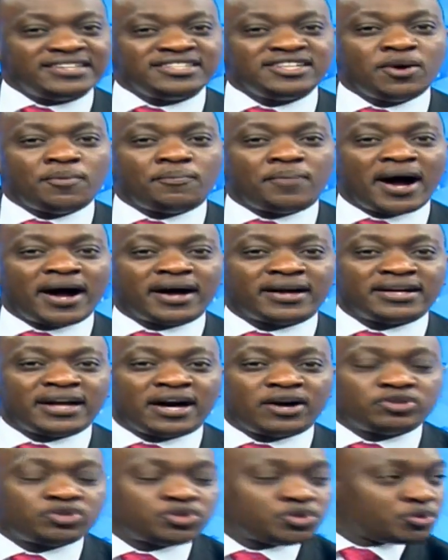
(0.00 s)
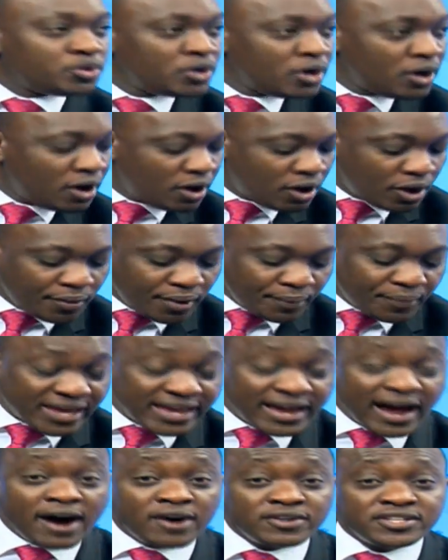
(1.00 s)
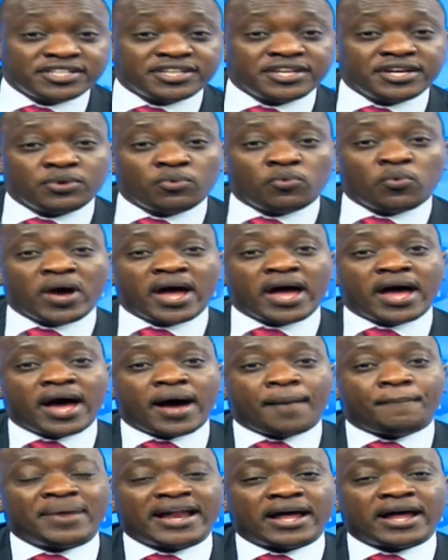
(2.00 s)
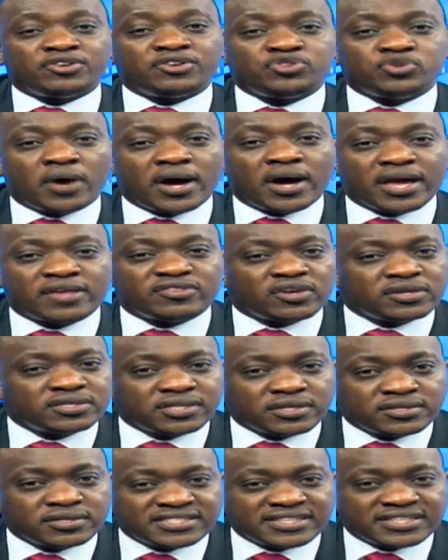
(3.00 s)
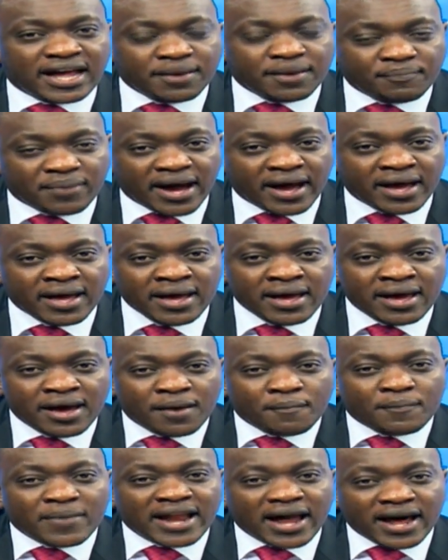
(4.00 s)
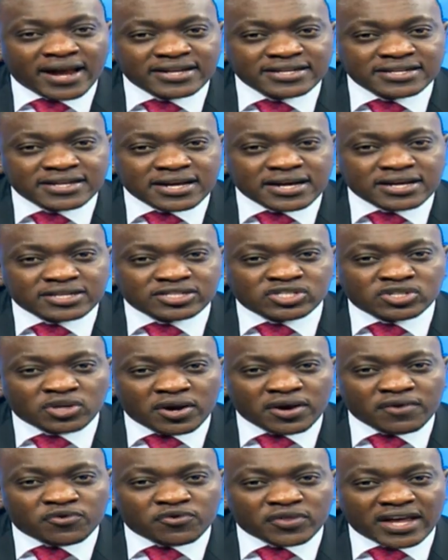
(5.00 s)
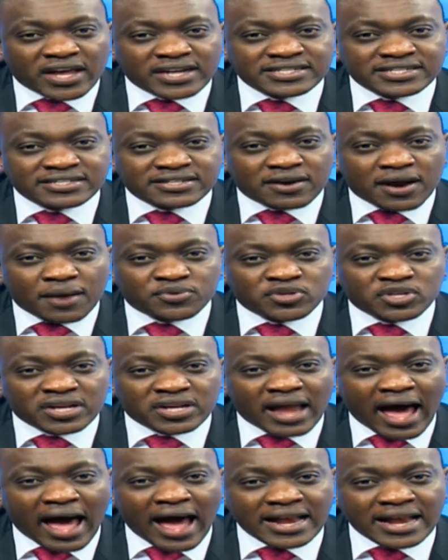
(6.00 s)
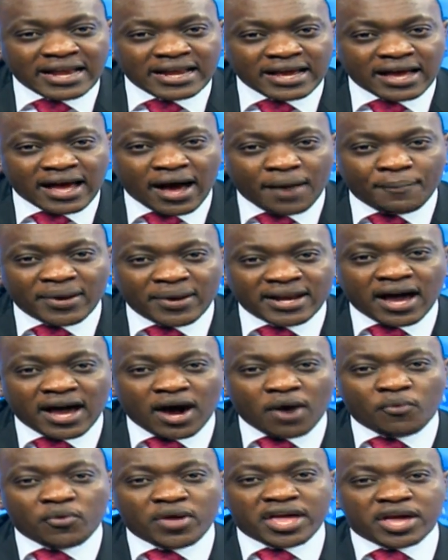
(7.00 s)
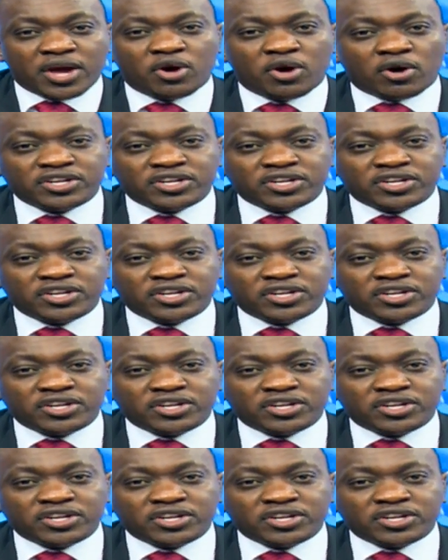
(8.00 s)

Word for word: let's go back now to Homa Bay County, where Bernard Ojuang is also on standby. Bernard, sorry for that interruption earlier, but now we